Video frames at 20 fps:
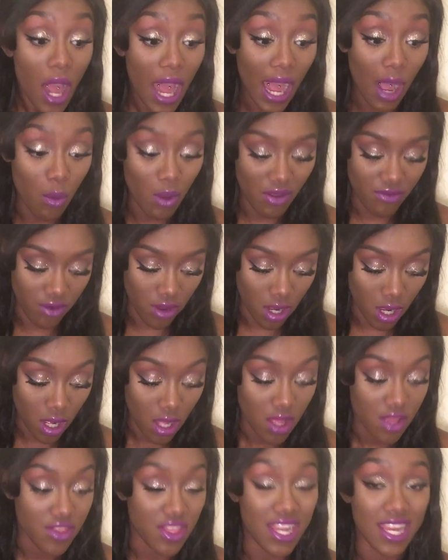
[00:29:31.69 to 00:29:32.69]
However,
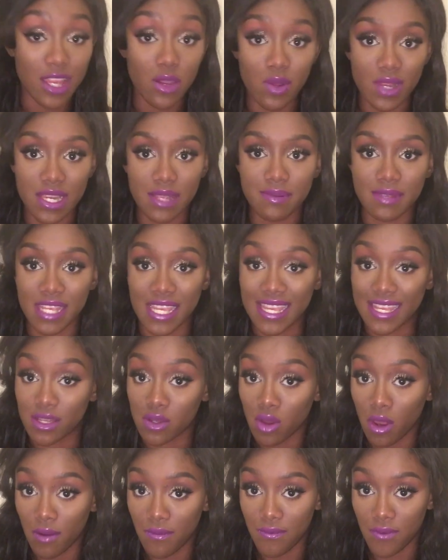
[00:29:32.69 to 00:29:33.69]
the liquid lipstick is
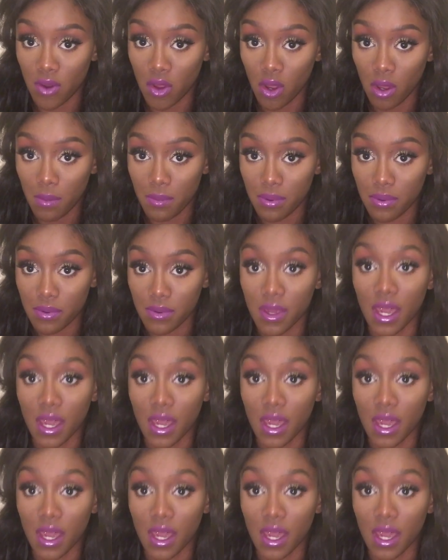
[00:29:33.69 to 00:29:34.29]
not a flop.